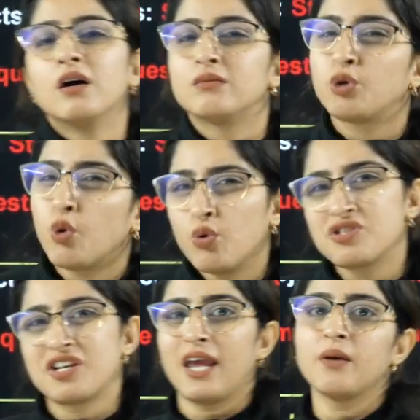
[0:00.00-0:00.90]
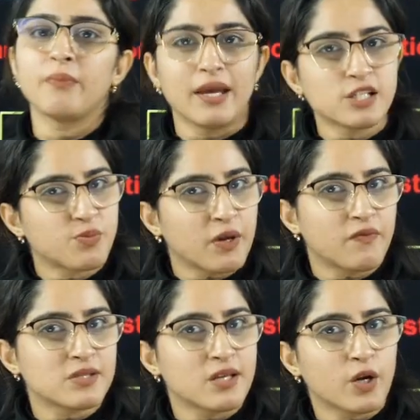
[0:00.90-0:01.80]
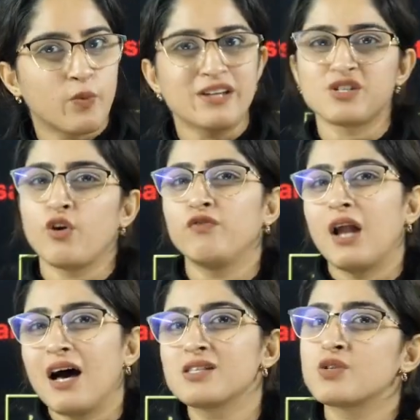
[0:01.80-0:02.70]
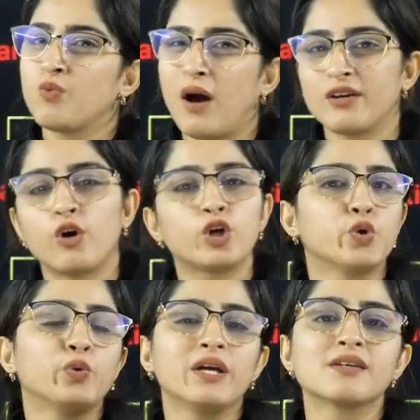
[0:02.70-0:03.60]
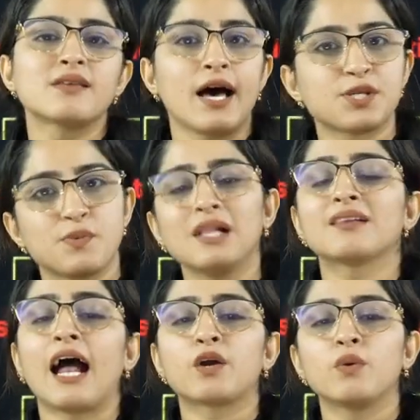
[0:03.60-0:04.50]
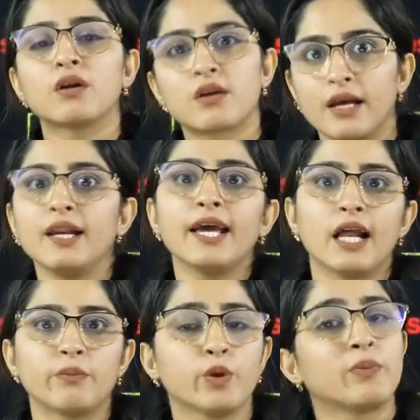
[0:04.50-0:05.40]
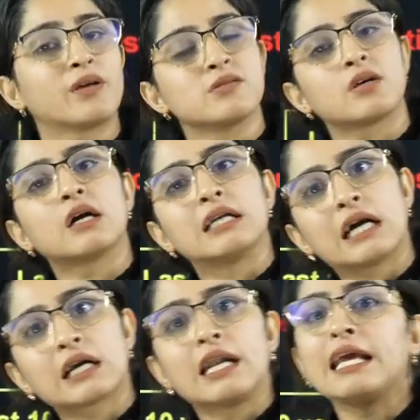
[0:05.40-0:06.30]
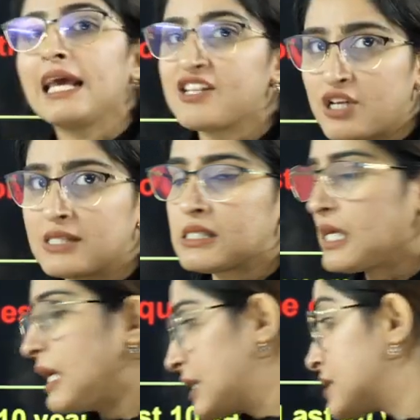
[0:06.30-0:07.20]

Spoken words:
do JEE mains previous year question of last 1 or 2 years as well. That will really help you because the conducting agency is